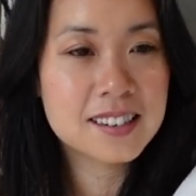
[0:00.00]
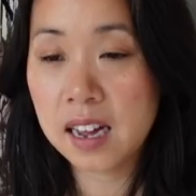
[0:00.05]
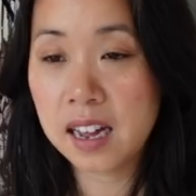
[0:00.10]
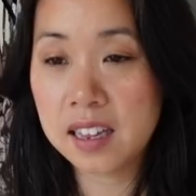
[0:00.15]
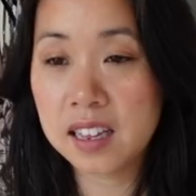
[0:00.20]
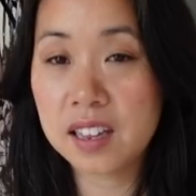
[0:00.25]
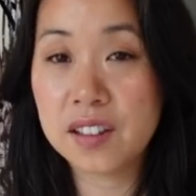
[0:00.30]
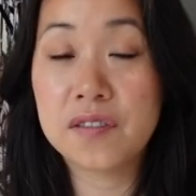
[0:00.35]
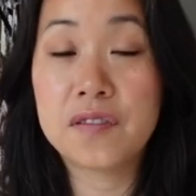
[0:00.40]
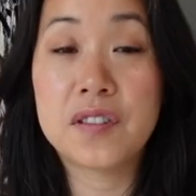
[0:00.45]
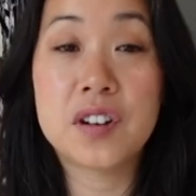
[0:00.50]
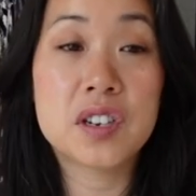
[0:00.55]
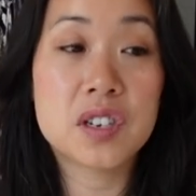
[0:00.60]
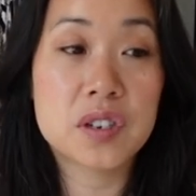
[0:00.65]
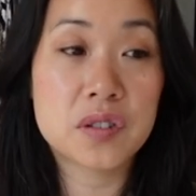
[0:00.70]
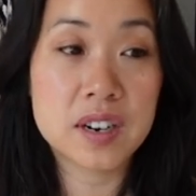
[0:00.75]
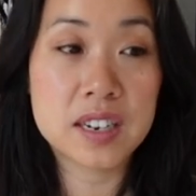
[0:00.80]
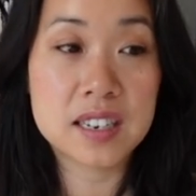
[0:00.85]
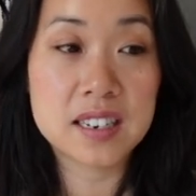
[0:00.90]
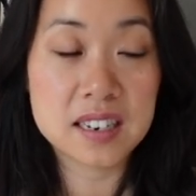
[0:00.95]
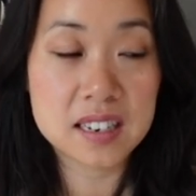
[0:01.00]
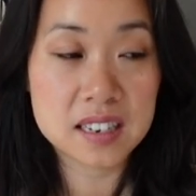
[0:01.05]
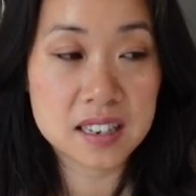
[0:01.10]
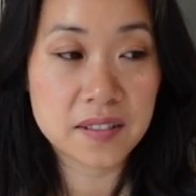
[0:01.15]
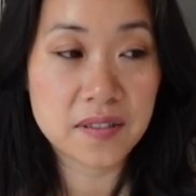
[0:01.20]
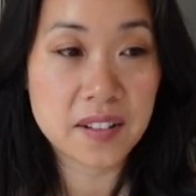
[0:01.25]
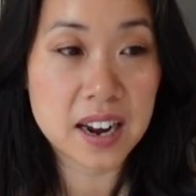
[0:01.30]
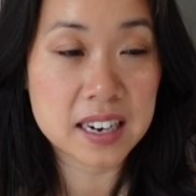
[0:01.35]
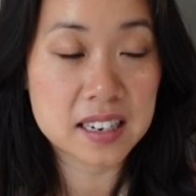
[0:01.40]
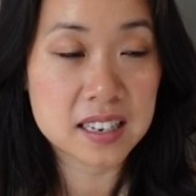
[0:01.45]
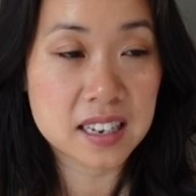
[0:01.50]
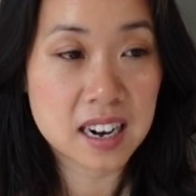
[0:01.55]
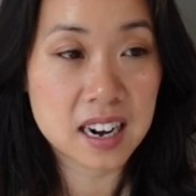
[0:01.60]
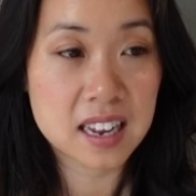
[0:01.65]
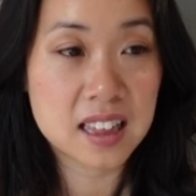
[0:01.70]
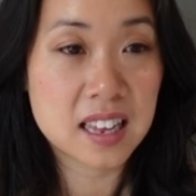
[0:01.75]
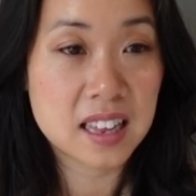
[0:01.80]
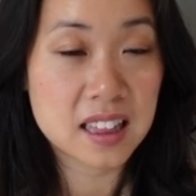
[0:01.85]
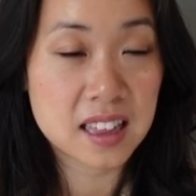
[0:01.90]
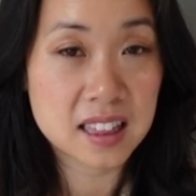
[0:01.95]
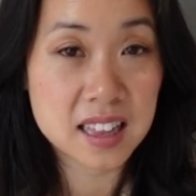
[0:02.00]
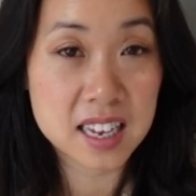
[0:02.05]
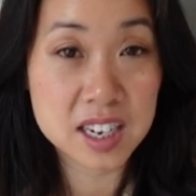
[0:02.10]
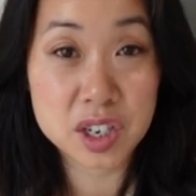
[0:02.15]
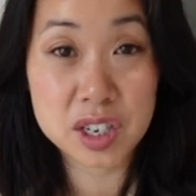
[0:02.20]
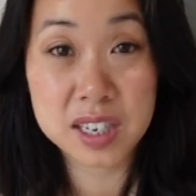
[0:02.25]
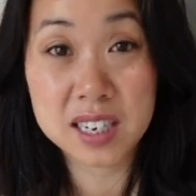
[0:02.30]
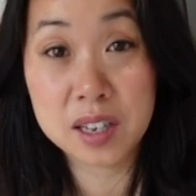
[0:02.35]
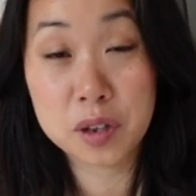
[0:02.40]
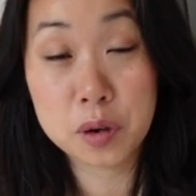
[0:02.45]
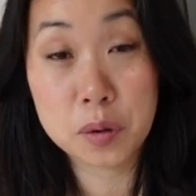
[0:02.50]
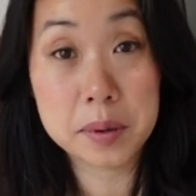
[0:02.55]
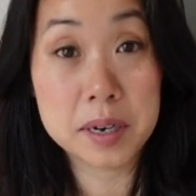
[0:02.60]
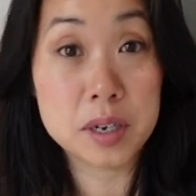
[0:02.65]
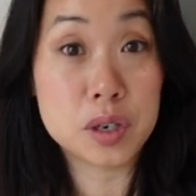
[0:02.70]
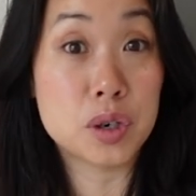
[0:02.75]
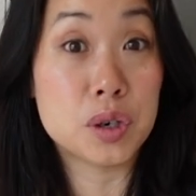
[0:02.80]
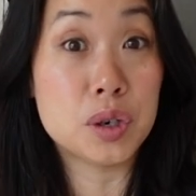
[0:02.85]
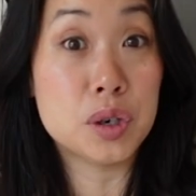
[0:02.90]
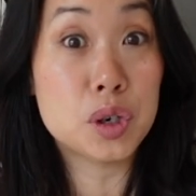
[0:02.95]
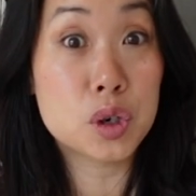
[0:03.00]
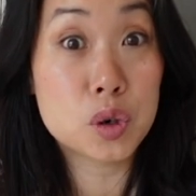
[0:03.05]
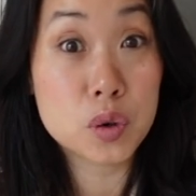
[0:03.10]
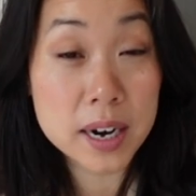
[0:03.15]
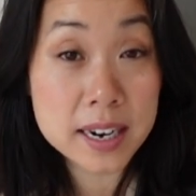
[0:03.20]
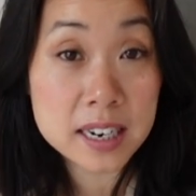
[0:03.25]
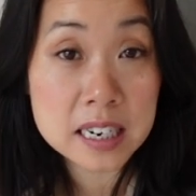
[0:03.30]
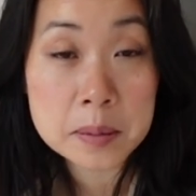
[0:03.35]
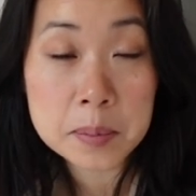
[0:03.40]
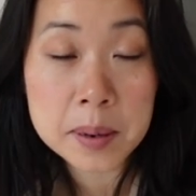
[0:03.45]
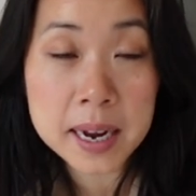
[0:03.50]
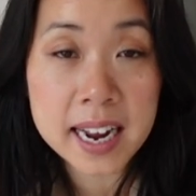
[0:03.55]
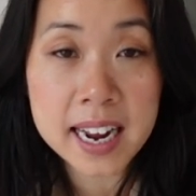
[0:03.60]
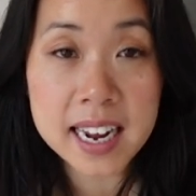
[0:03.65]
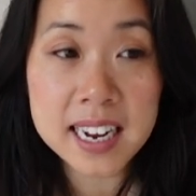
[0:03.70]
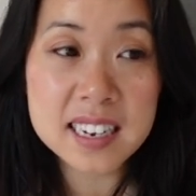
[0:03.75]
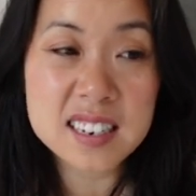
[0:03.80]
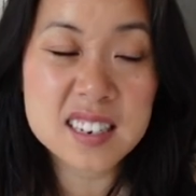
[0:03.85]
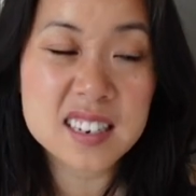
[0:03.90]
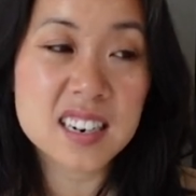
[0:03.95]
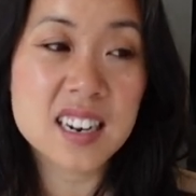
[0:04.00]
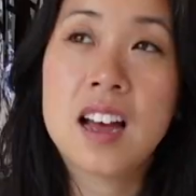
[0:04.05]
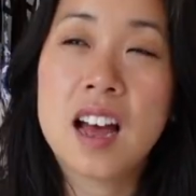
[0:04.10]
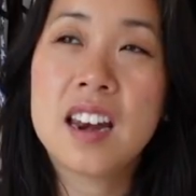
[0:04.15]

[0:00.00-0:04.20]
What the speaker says: I think the first reason is the fact that I think that they're just a little bit too trend-based.